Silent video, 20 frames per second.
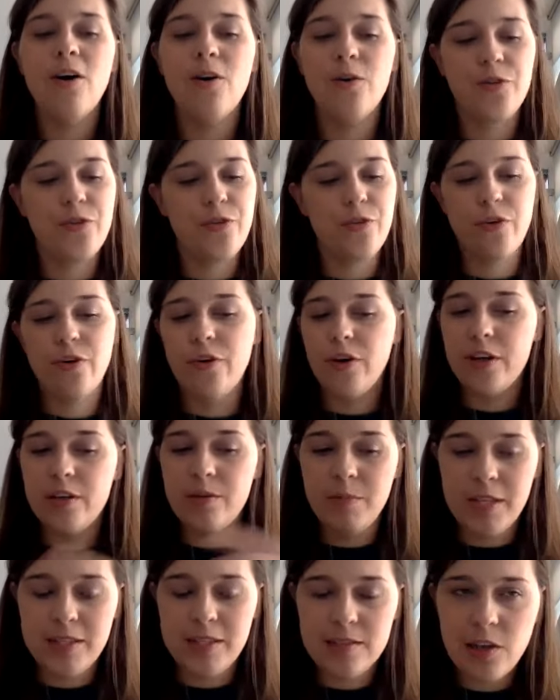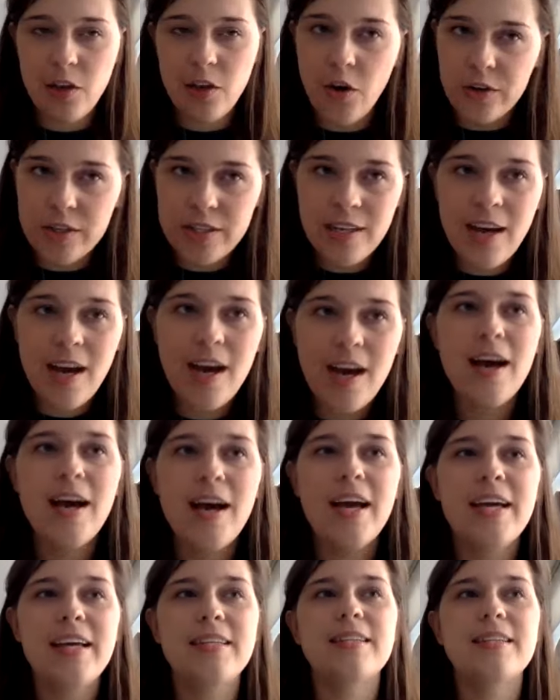Also, it means long
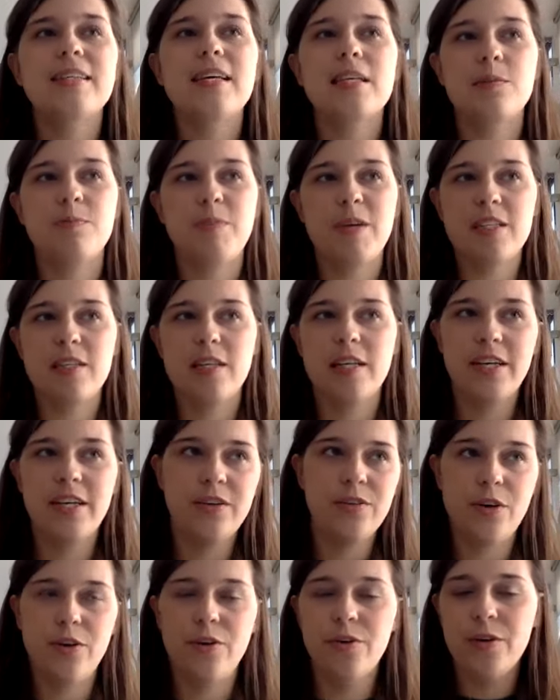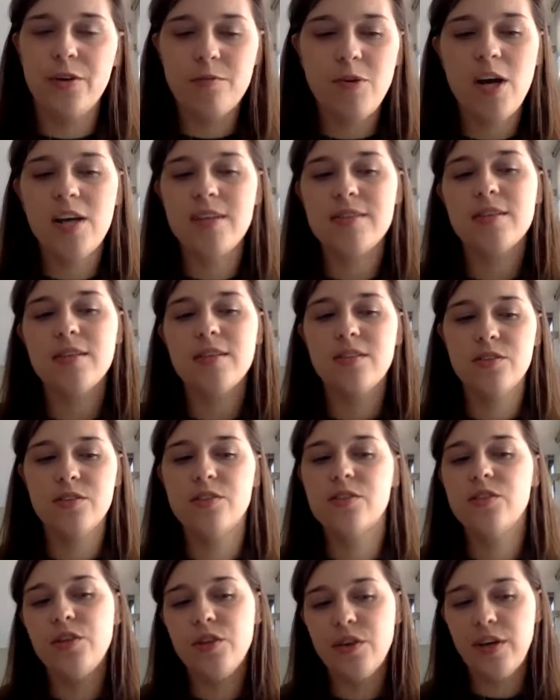nights, especially, you know, in
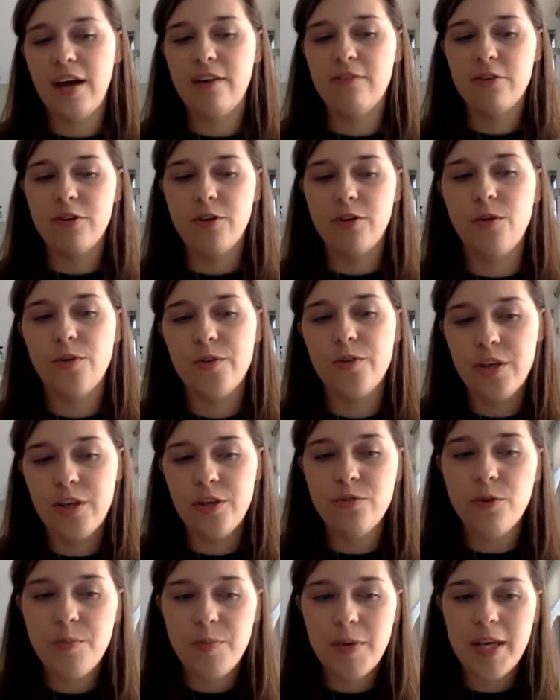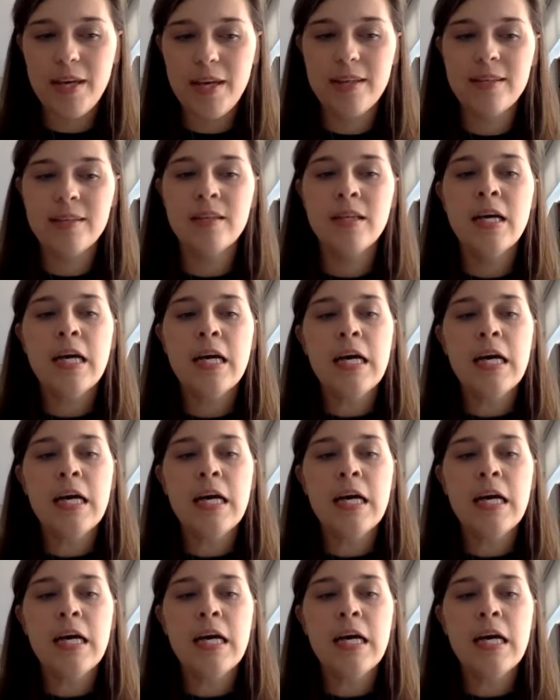Brussels, you cover all the European